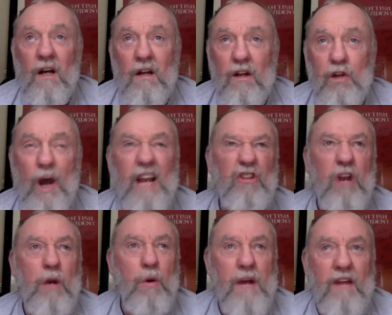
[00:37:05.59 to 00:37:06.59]
The
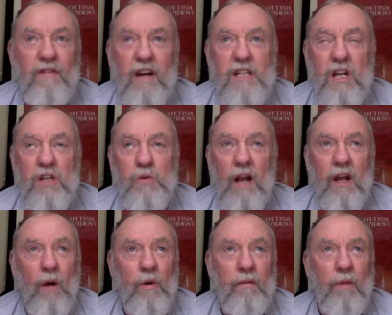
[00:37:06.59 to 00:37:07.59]
23 would be interesting as well
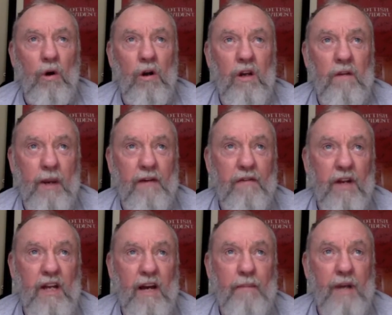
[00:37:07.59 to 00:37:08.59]
now in the modern picking for
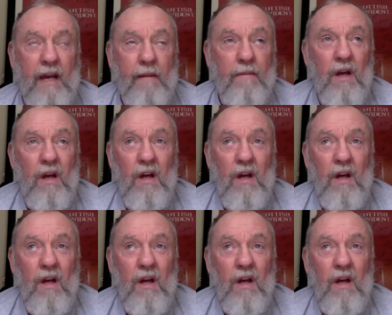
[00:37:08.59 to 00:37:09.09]
a cup game.